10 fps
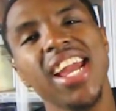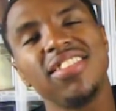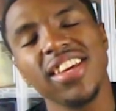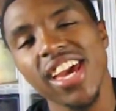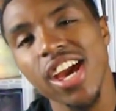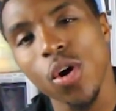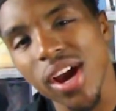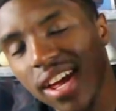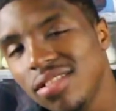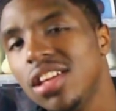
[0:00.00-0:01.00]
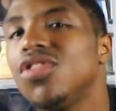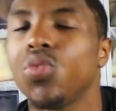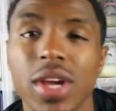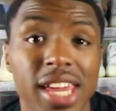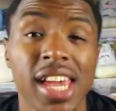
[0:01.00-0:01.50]
ATL is this
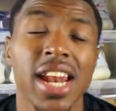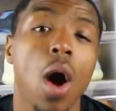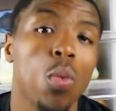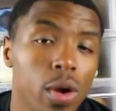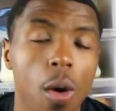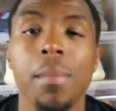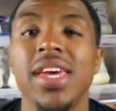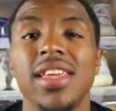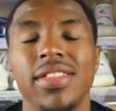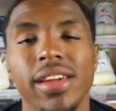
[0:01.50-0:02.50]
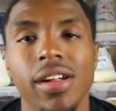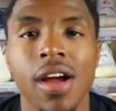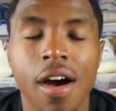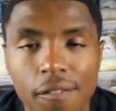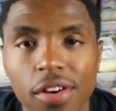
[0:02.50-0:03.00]
weekend. I will be in there
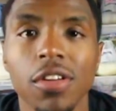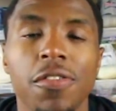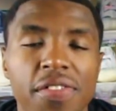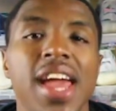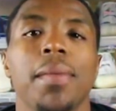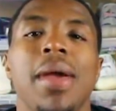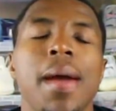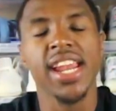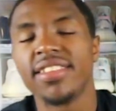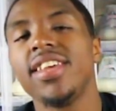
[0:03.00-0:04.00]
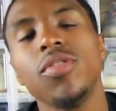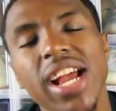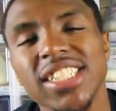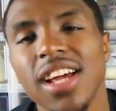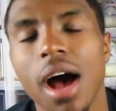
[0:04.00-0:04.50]
full effect, man. And until
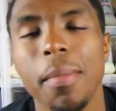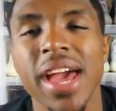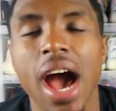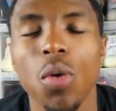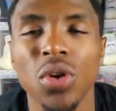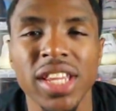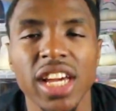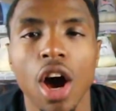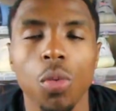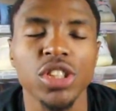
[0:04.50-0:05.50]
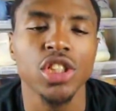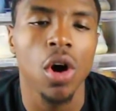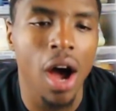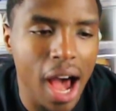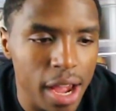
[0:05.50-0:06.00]
next time, man, I will link up with
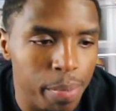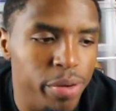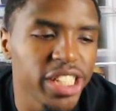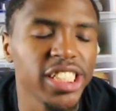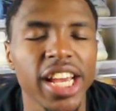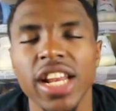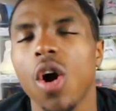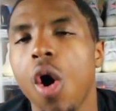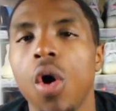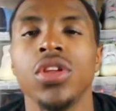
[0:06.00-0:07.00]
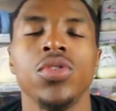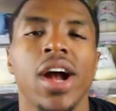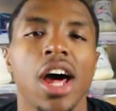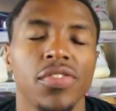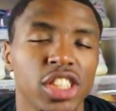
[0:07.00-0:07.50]
y'all. I appreciate all of you
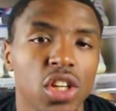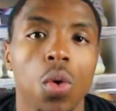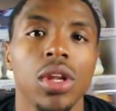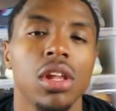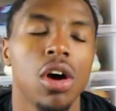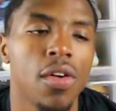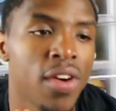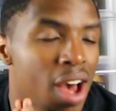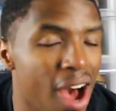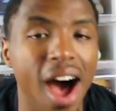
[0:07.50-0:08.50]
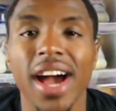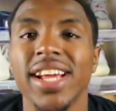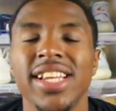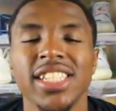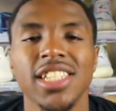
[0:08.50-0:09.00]
guys for showing love
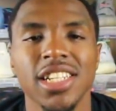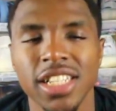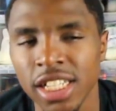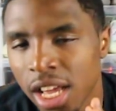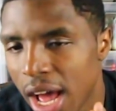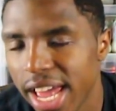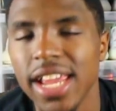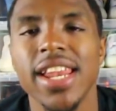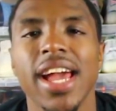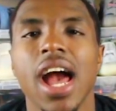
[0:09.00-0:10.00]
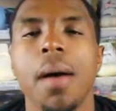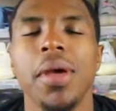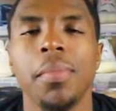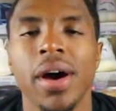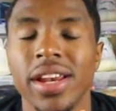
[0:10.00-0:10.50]
unconditionally, hitting that
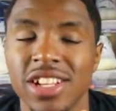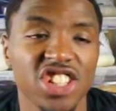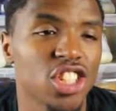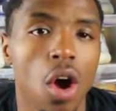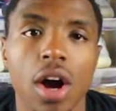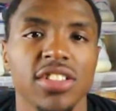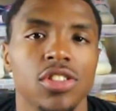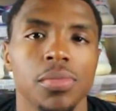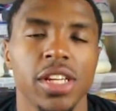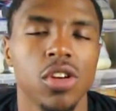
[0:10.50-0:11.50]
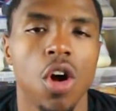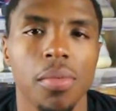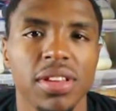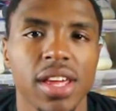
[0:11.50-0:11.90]
comment button and just talking to me. You know what I'm